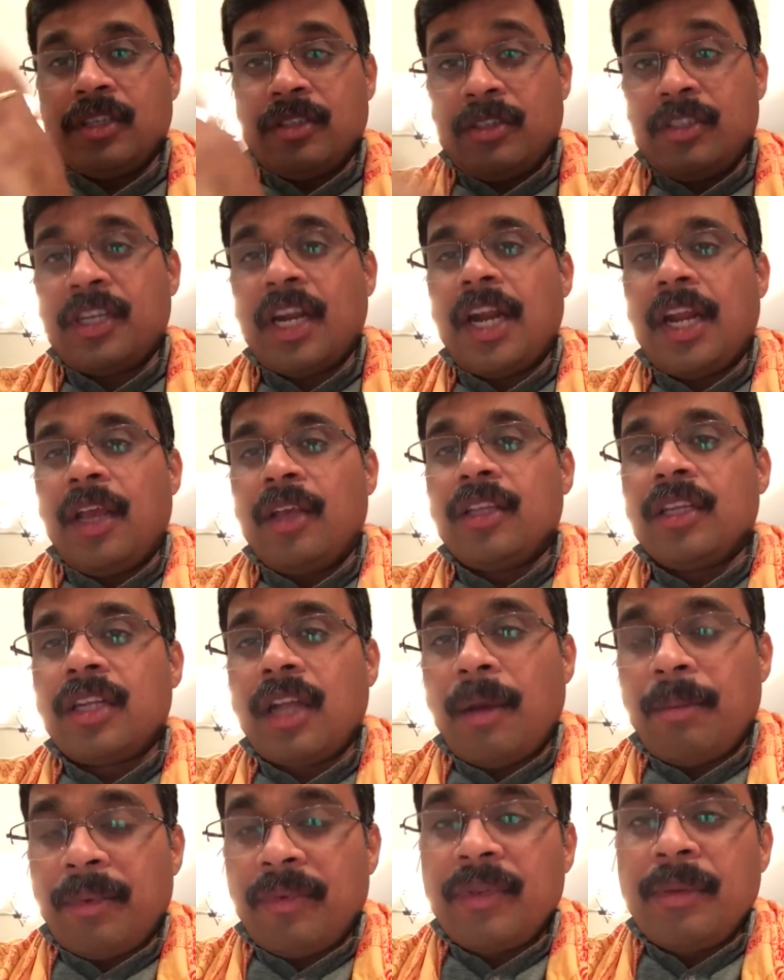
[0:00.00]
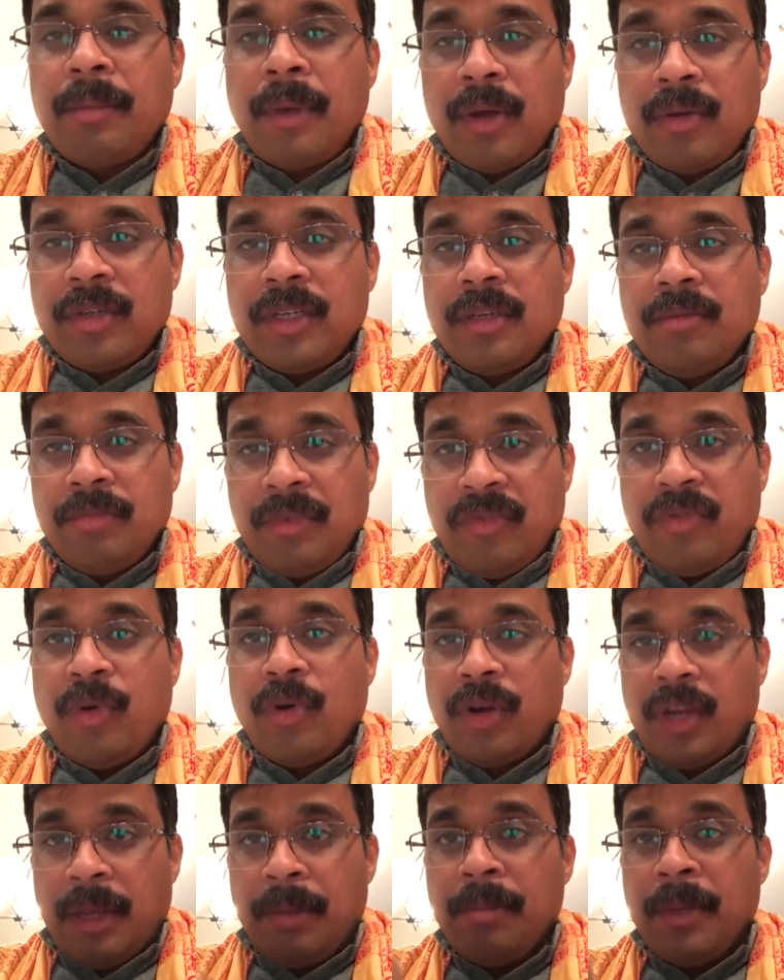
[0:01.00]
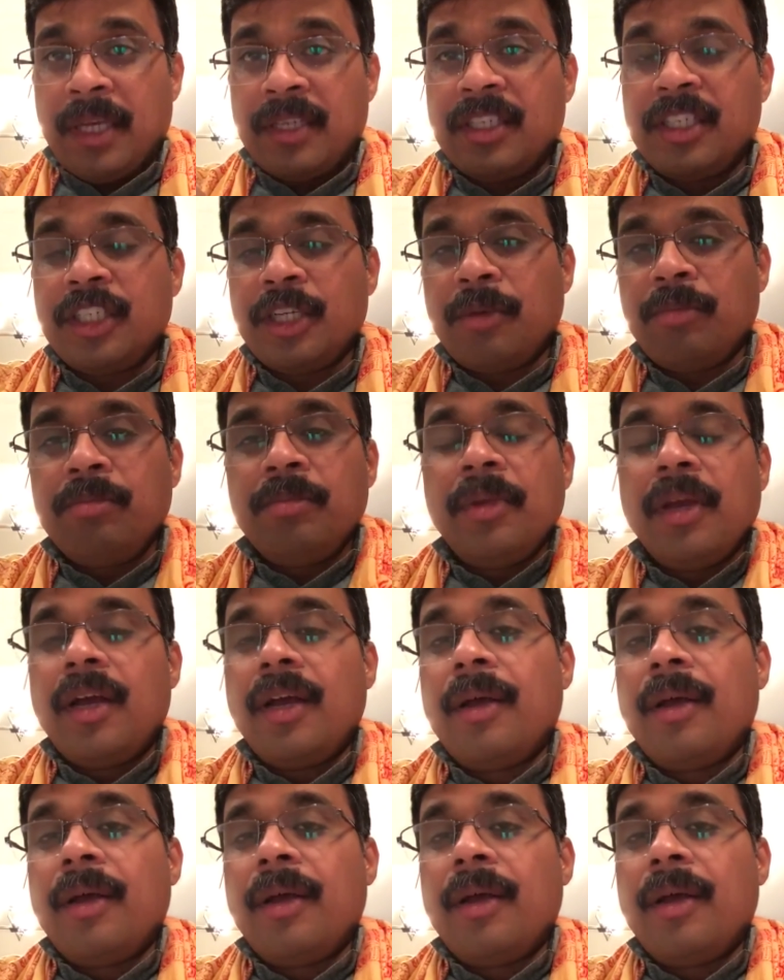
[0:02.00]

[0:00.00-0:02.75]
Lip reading: standing on the top of the mountain before he makes a jump,